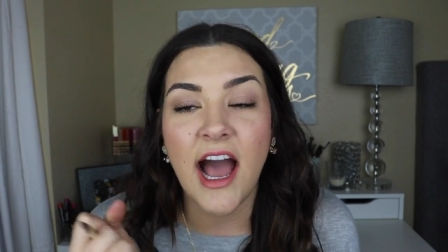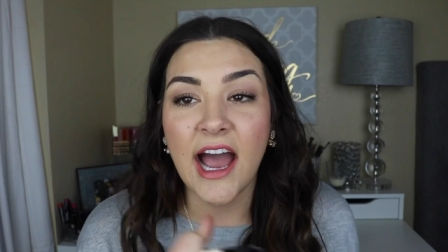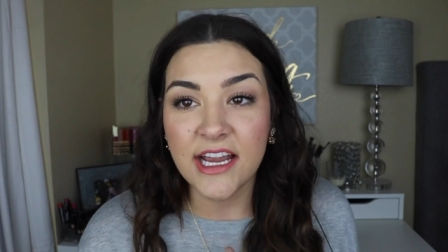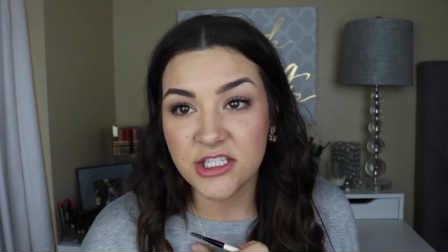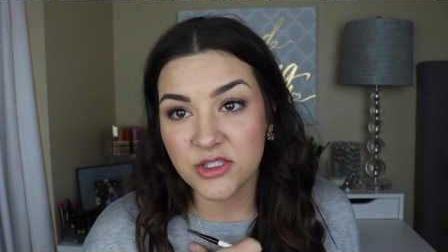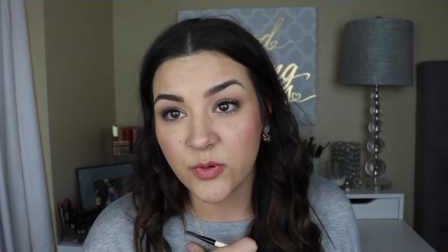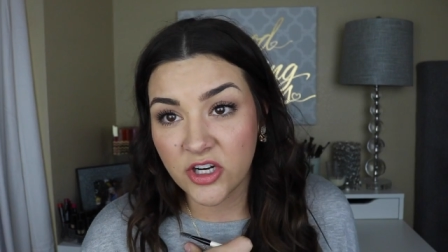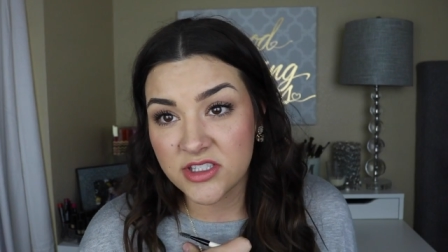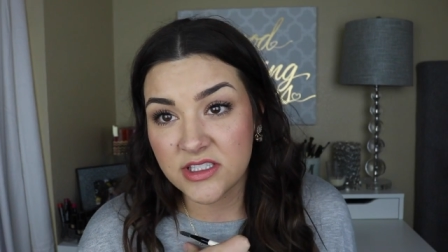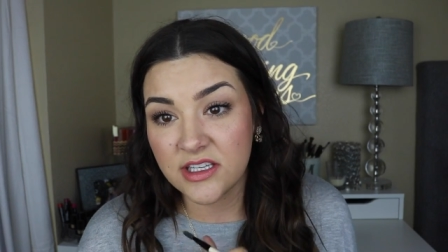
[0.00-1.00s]
I just
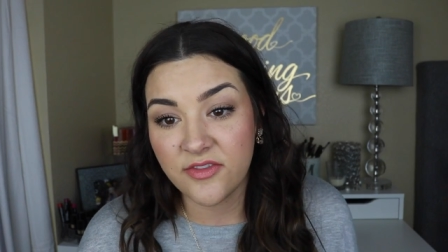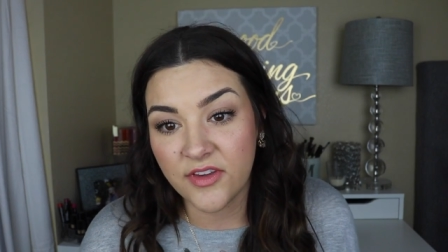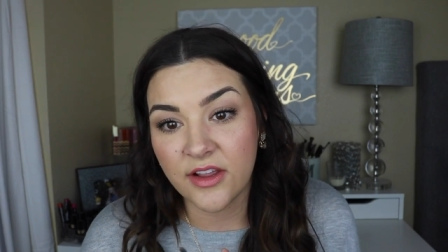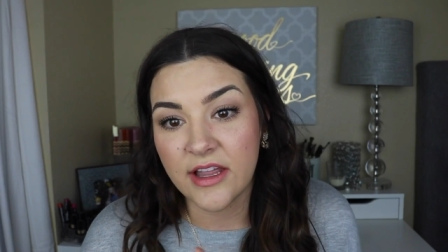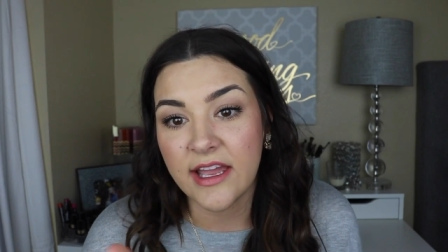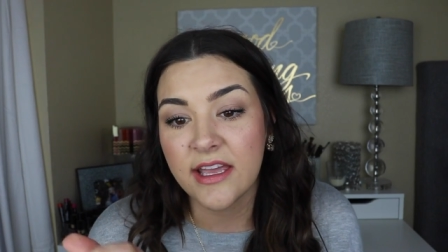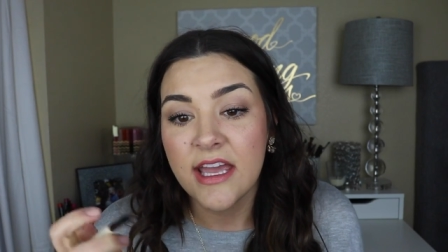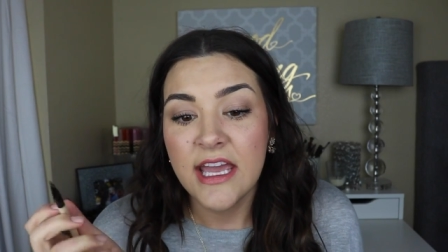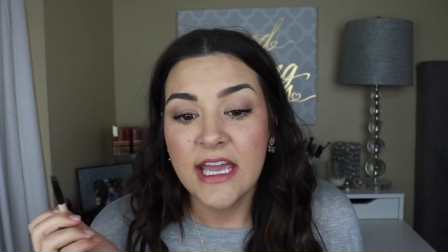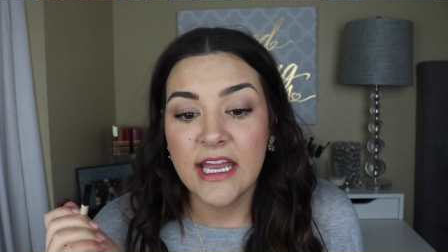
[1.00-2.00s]
personally feel like
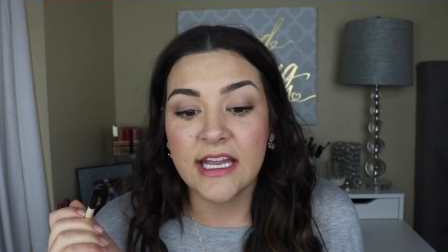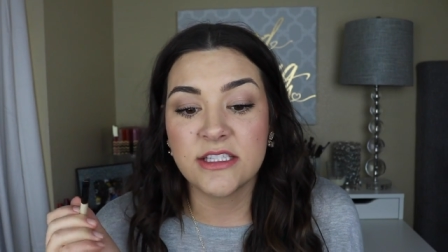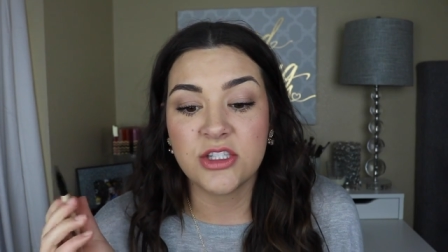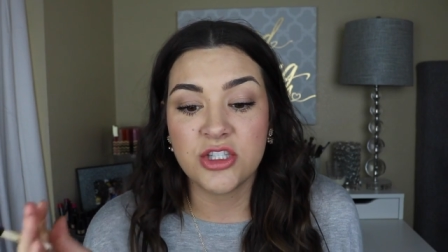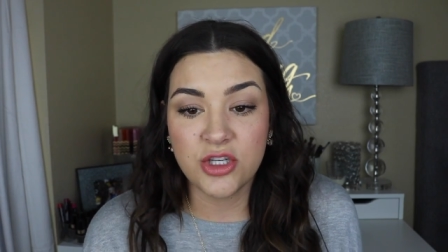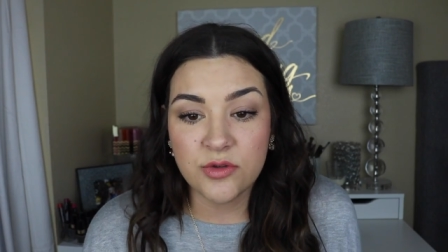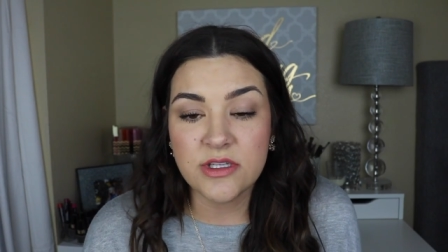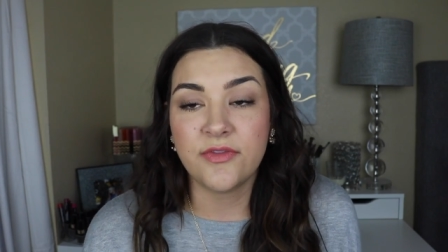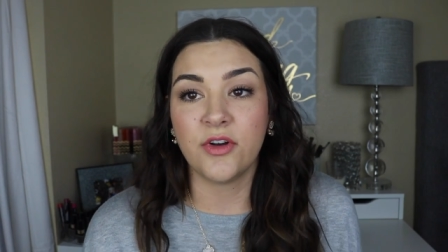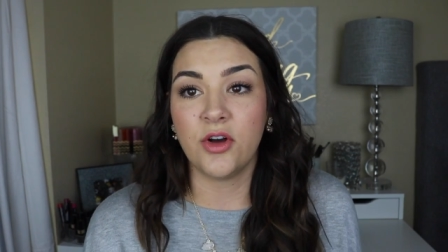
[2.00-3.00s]
it's too
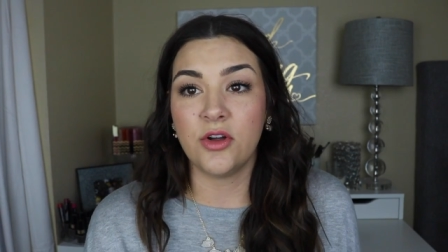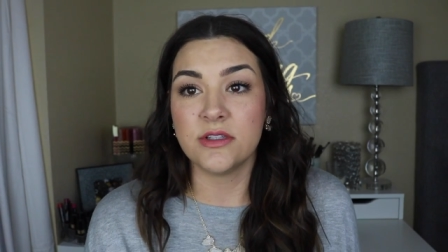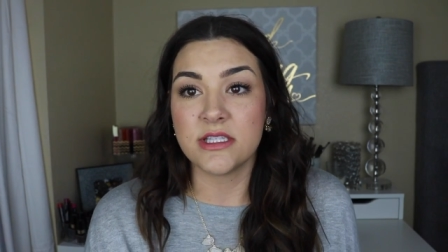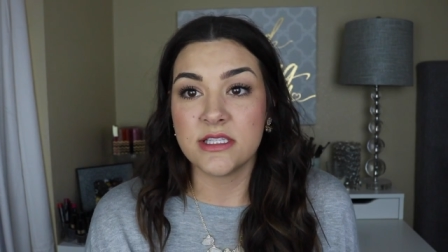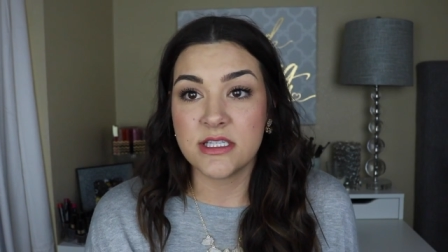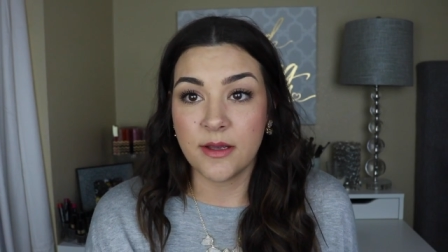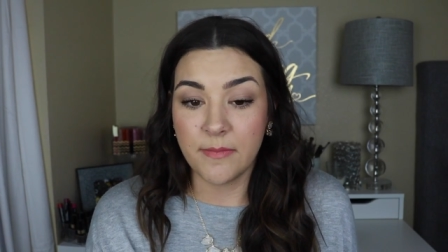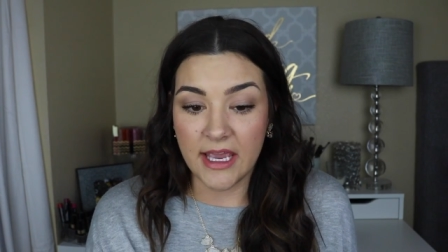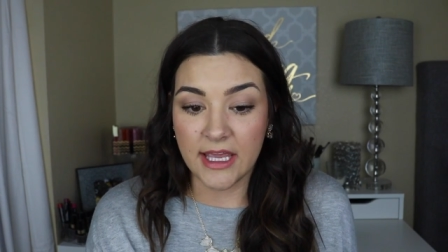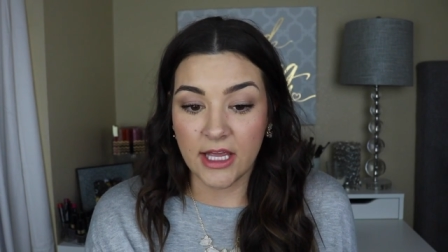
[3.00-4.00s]
difficult to
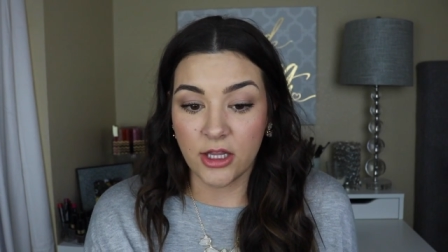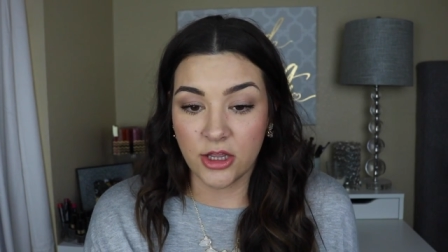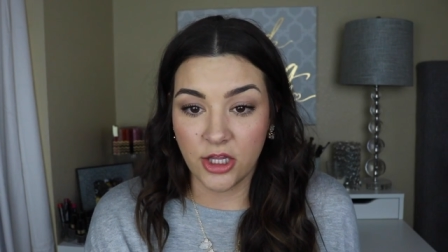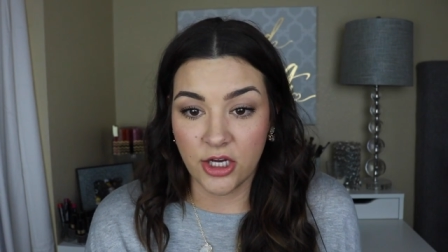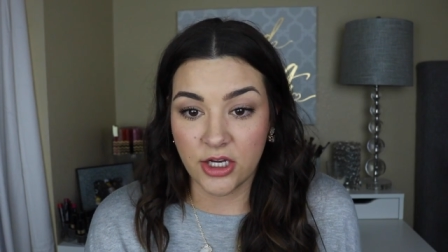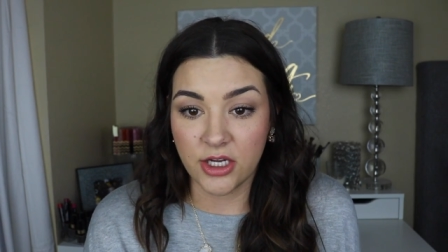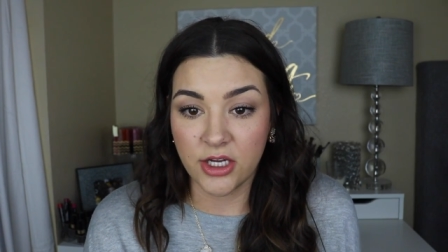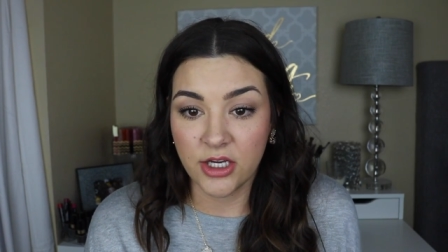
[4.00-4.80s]
make it look,